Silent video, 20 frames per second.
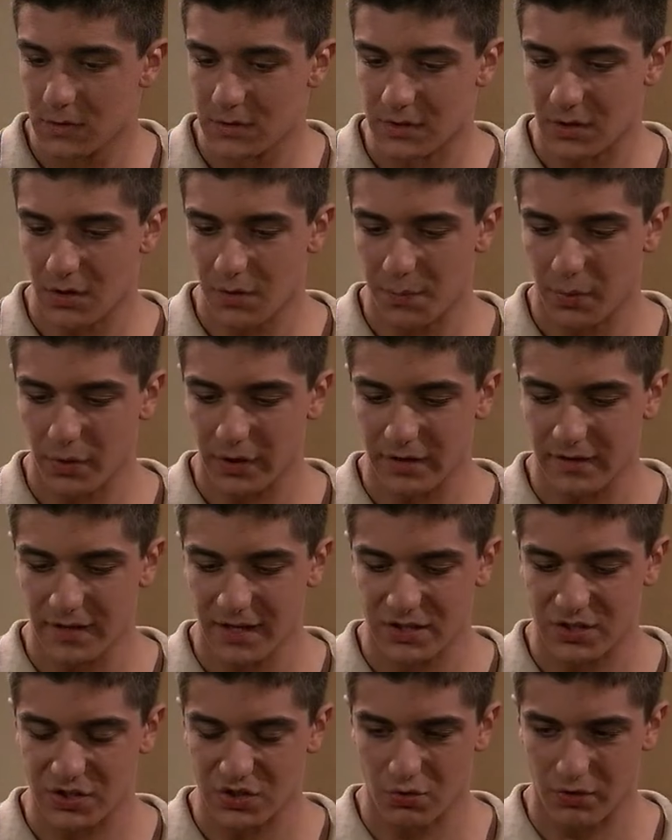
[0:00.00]
There's no point in
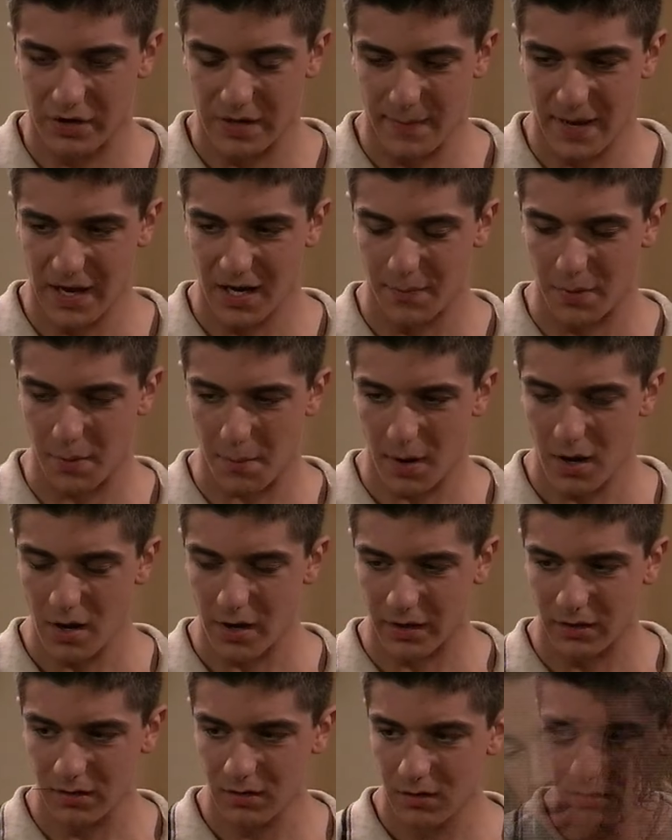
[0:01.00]
that. She's already made up her
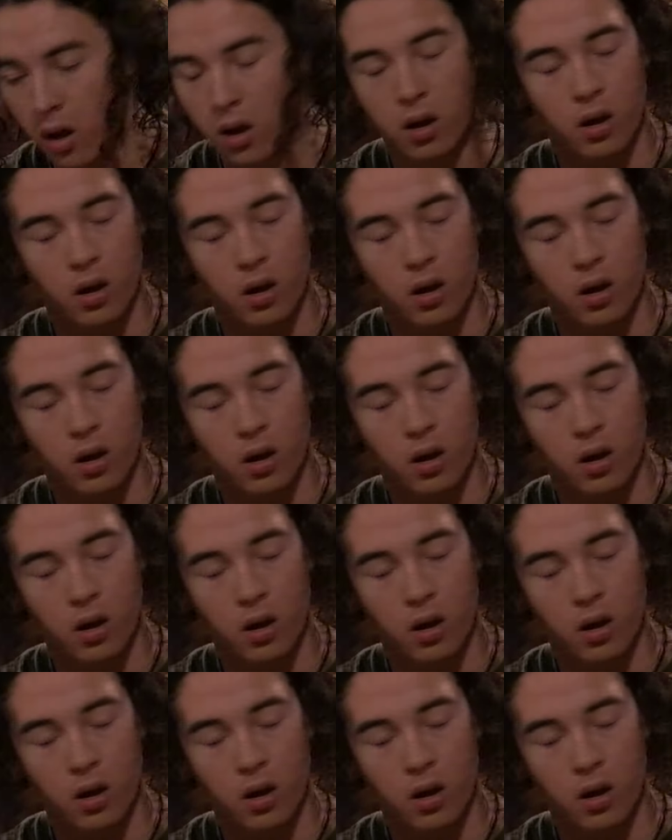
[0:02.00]
mind.